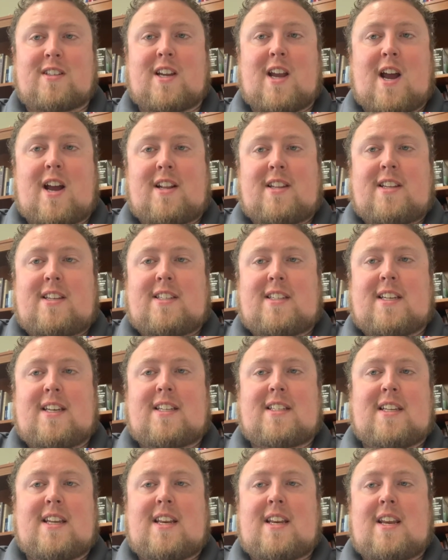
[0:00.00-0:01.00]
God then
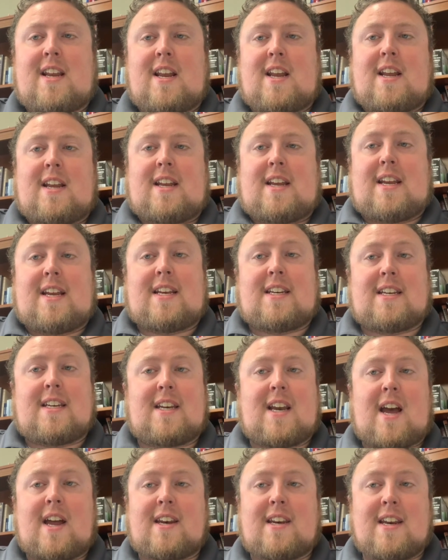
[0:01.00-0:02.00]
says that he did
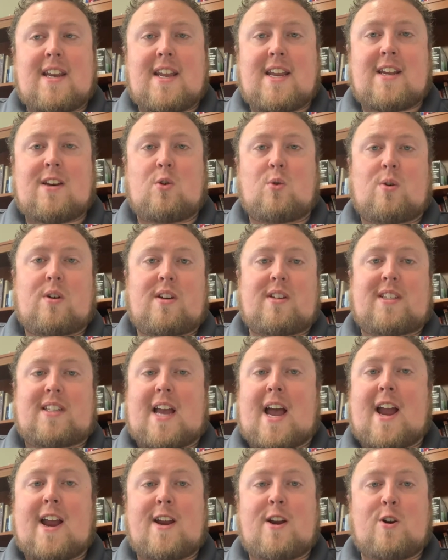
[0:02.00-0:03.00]
not need or
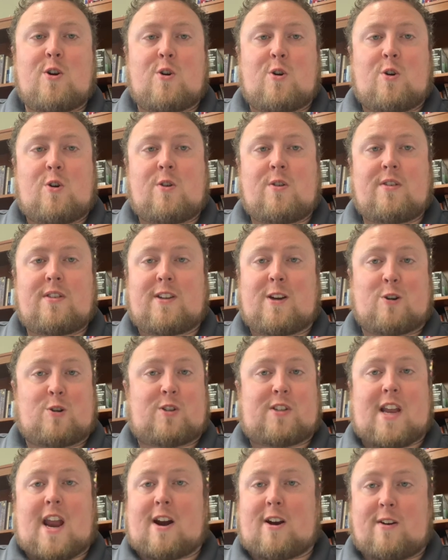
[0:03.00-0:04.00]
desire their
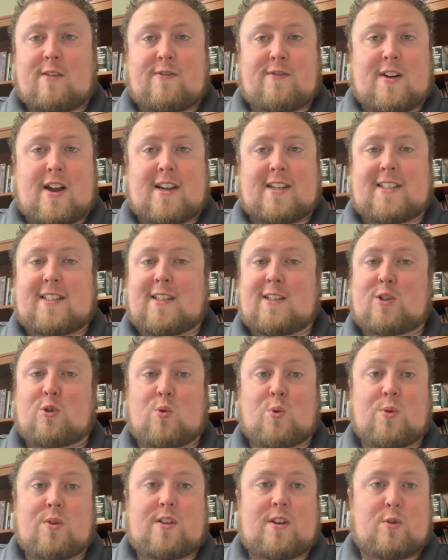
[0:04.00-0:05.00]
sacrifices
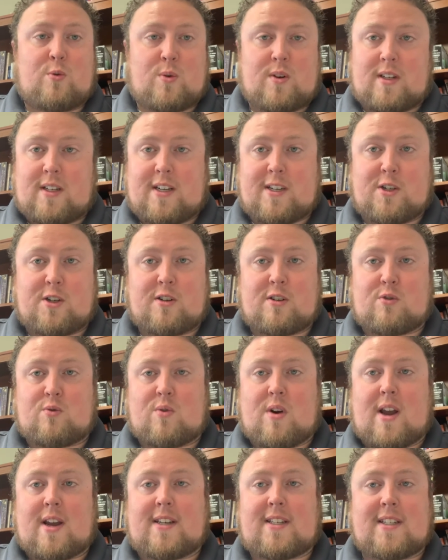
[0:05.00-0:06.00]
or their religious
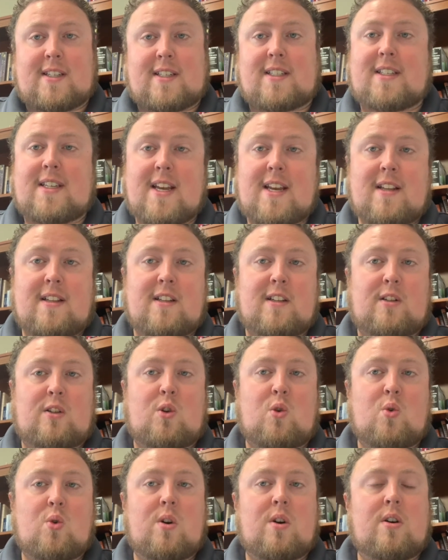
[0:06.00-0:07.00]
rites. Instead, the
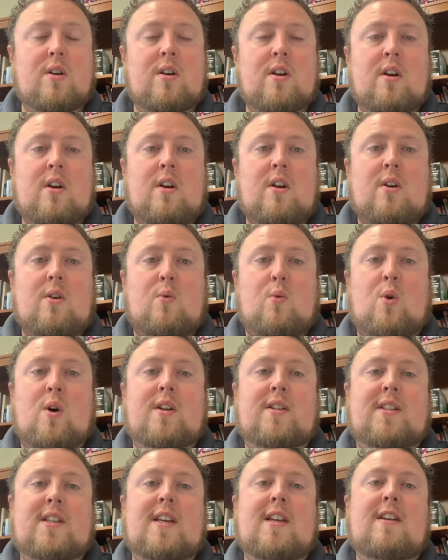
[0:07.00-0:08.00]
Lord
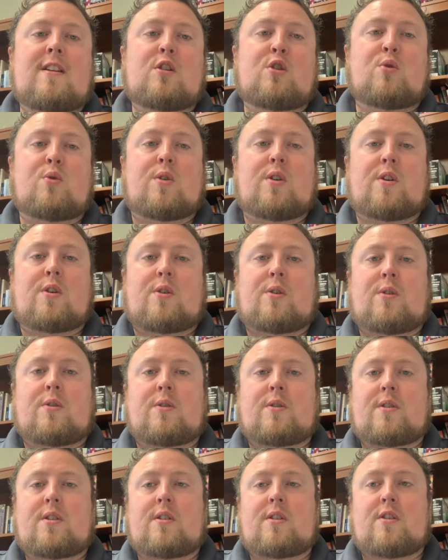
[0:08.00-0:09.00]
wants
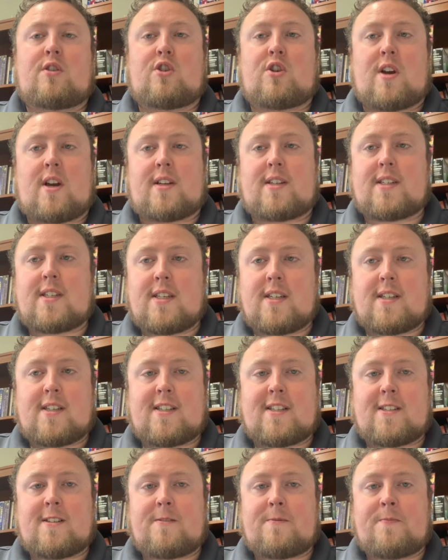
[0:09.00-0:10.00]
Israel's
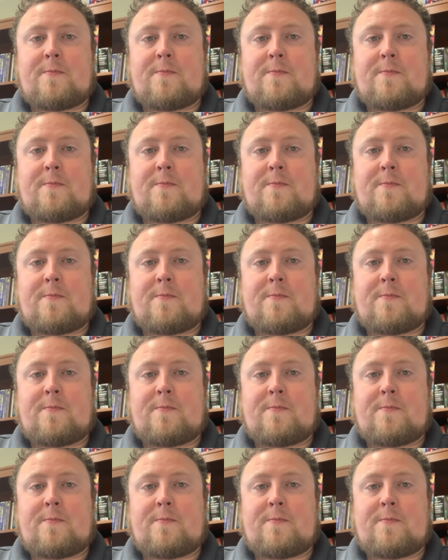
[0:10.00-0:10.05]
justice.